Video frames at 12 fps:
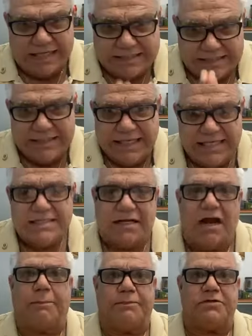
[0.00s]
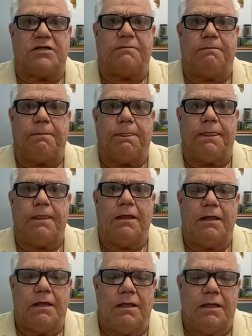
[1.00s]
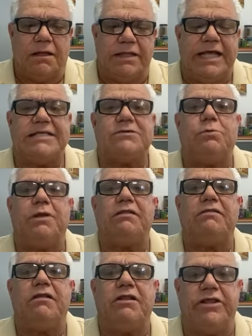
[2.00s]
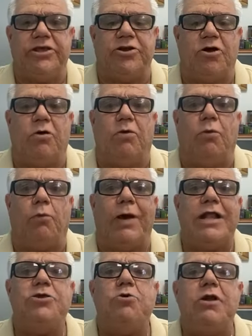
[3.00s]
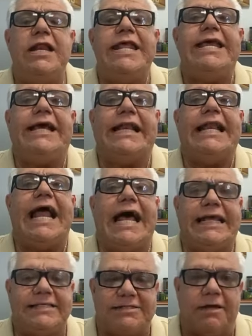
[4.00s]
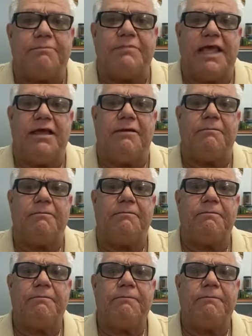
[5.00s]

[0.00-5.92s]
This is an option. This will, you know, when you legalize something,